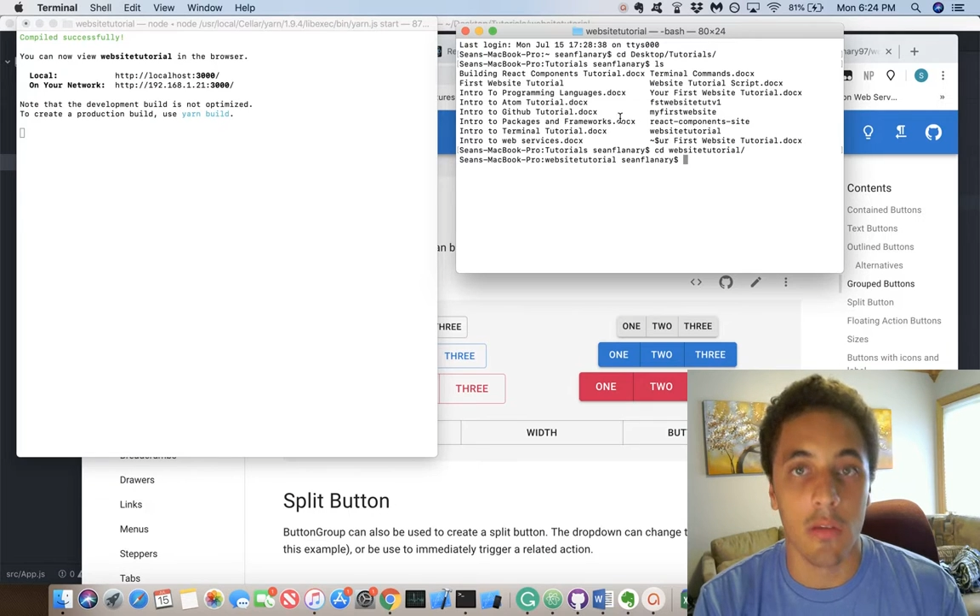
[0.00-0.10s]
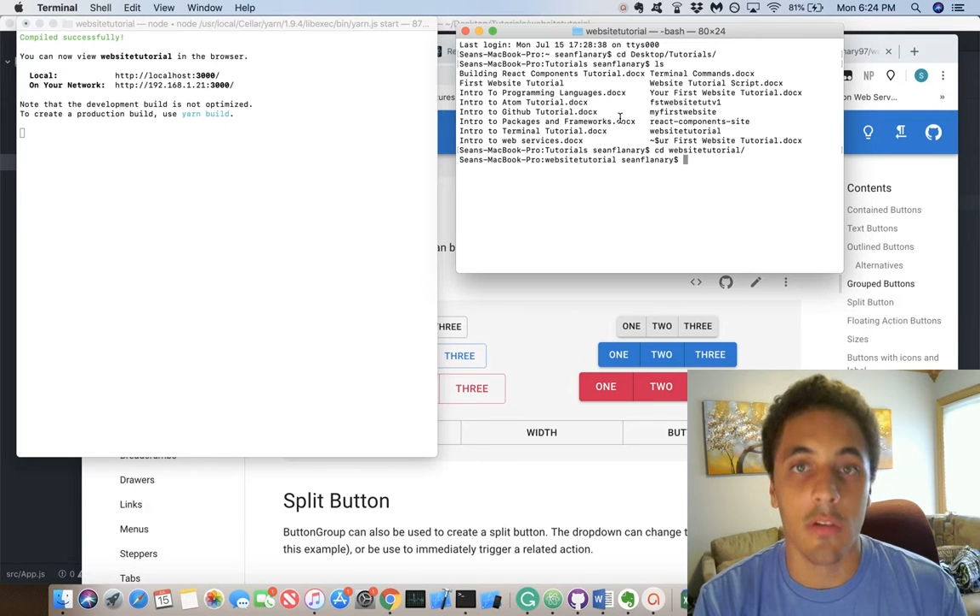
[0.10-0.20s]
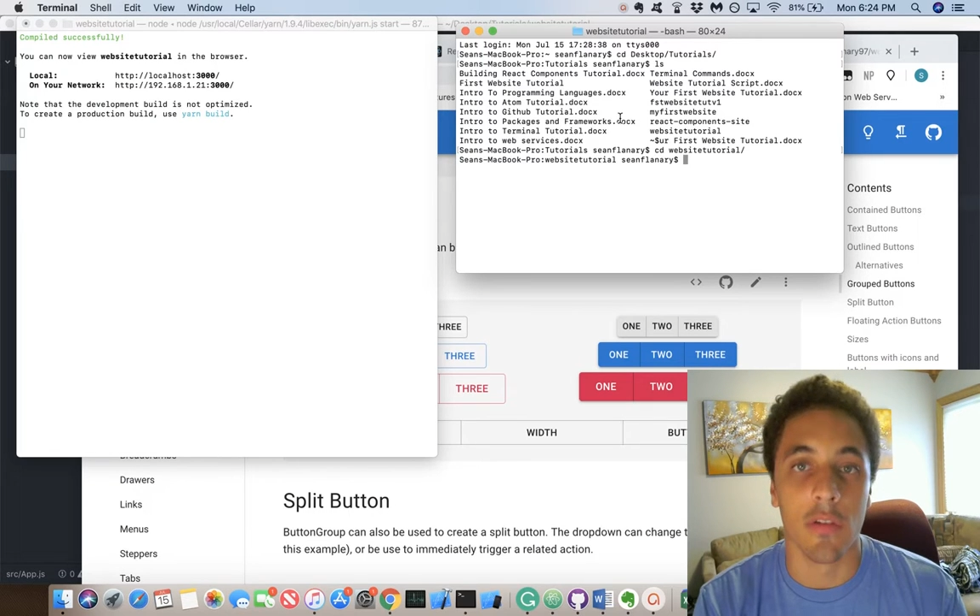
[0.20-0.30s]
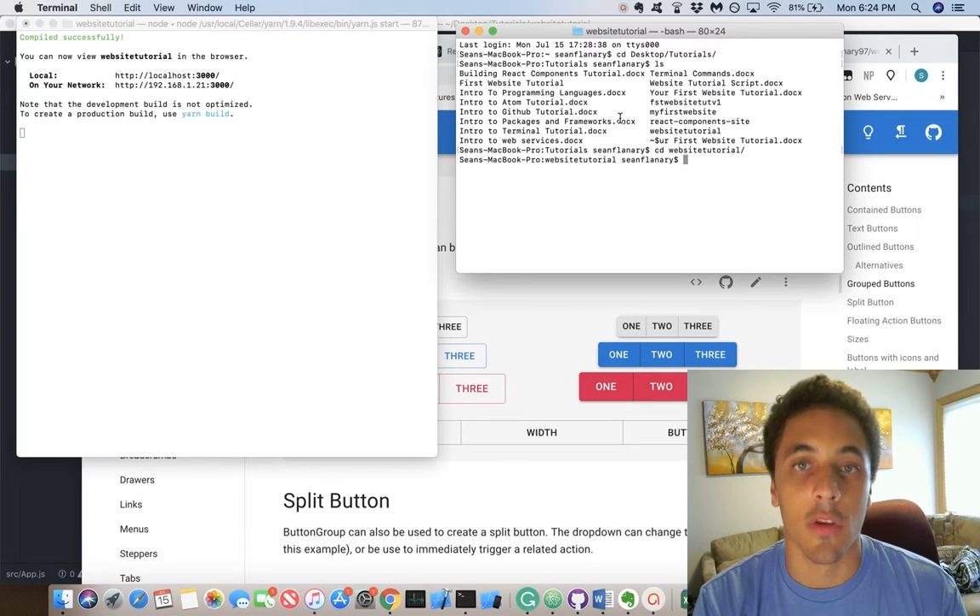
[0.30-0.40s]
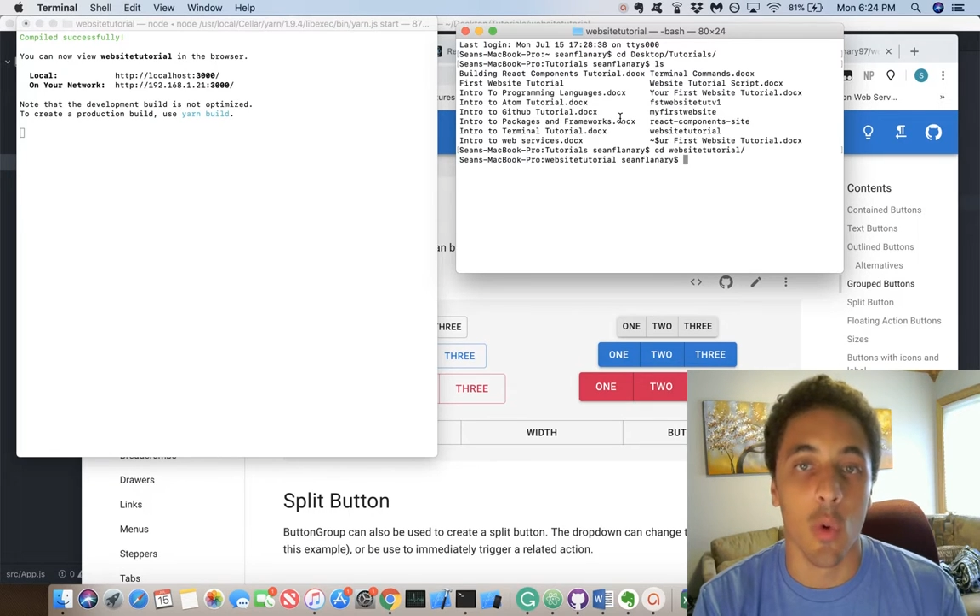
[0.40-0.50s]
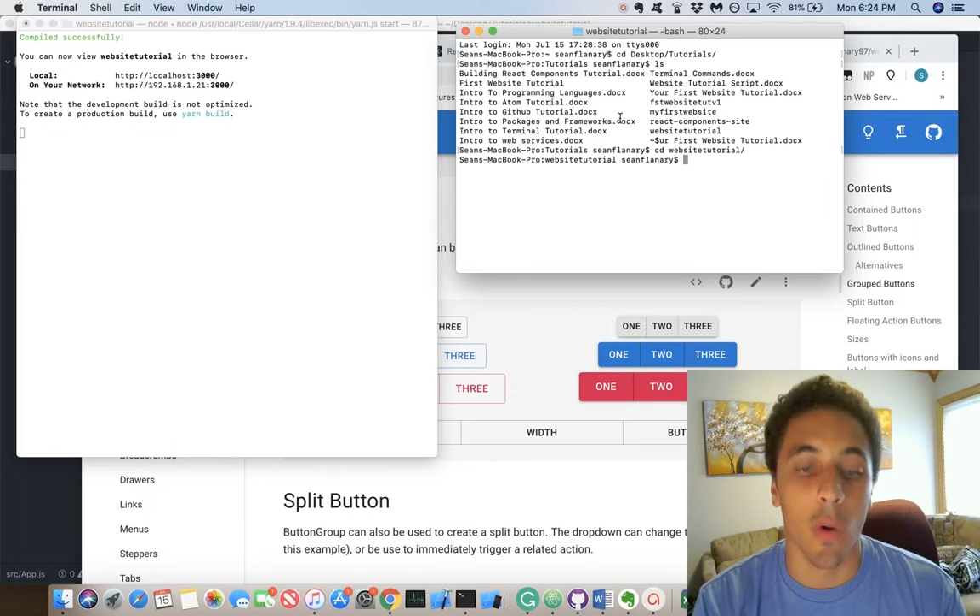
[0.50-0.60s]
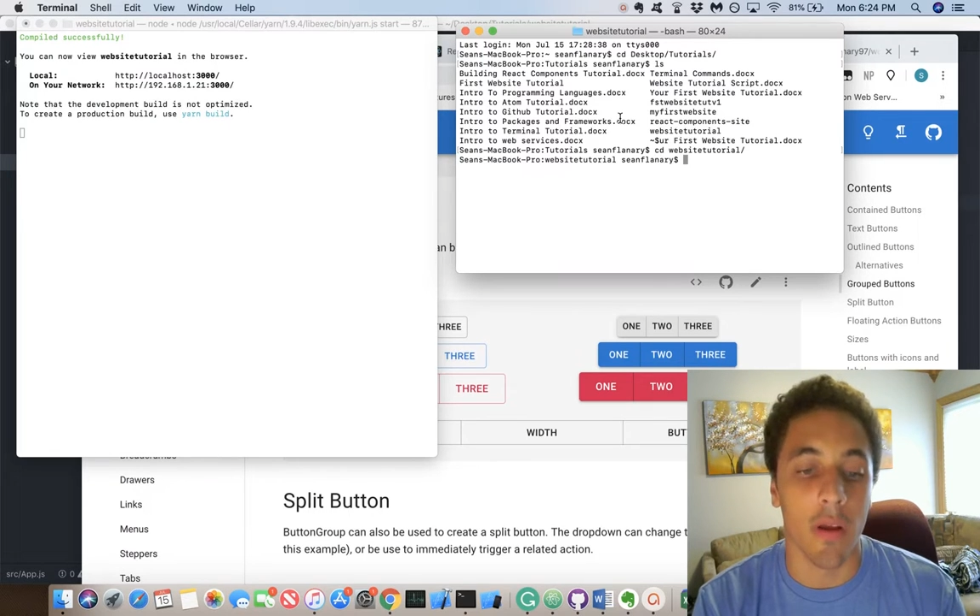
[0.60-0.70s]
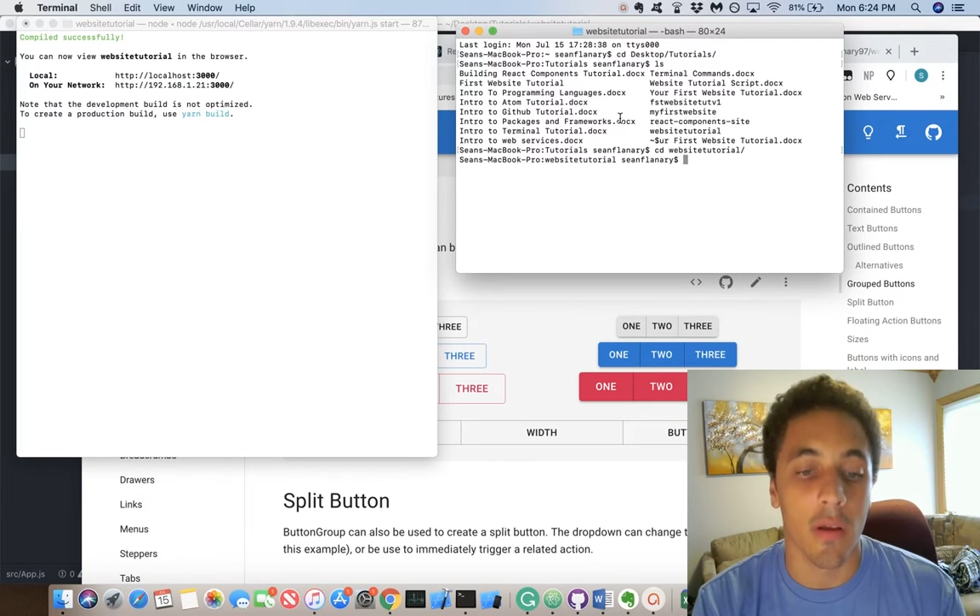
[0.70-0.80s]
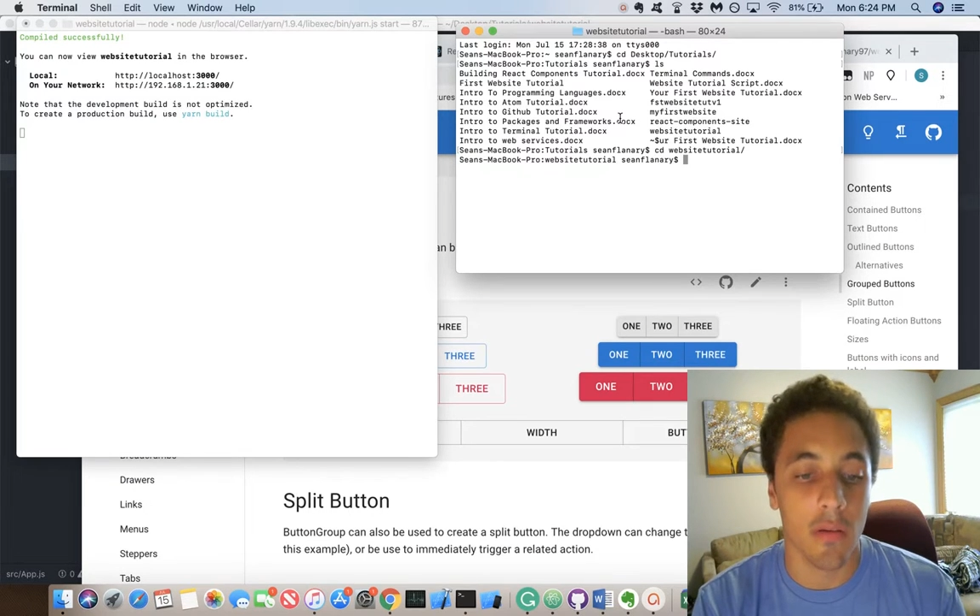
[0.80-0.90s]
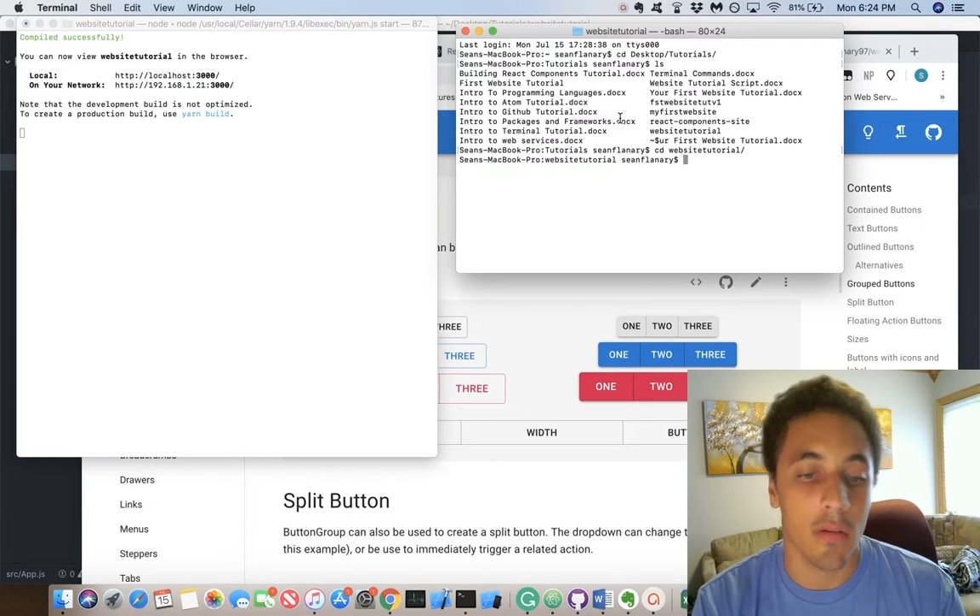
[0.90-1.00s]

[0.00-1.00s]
just a quick